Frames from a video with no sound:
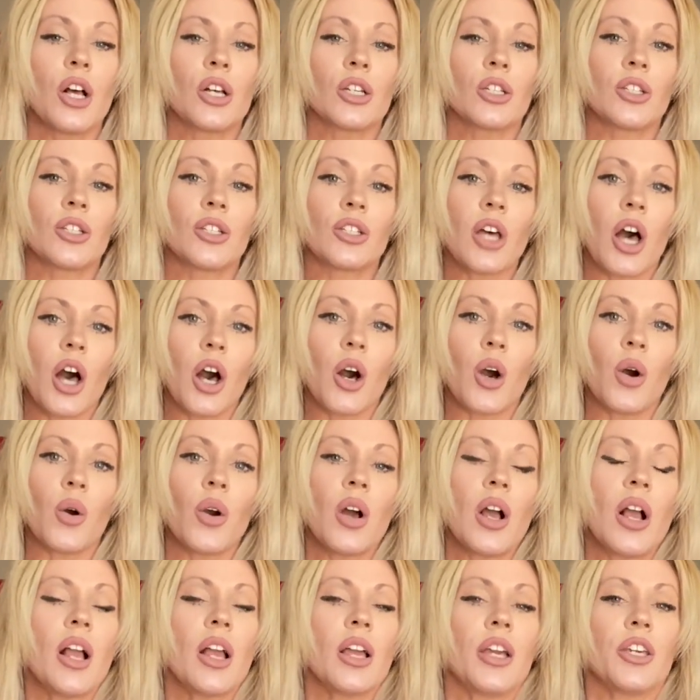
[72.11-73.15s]

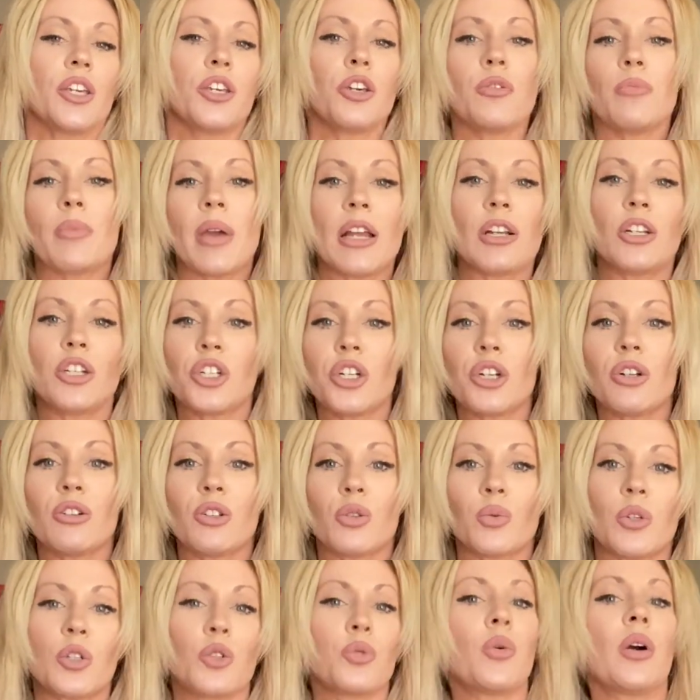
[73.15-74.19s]
So you may
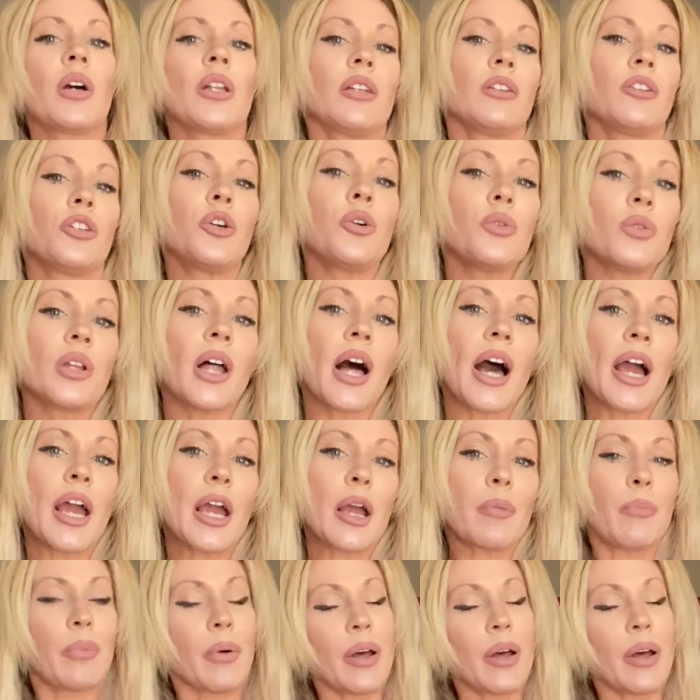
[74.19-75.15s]
choose which one you like,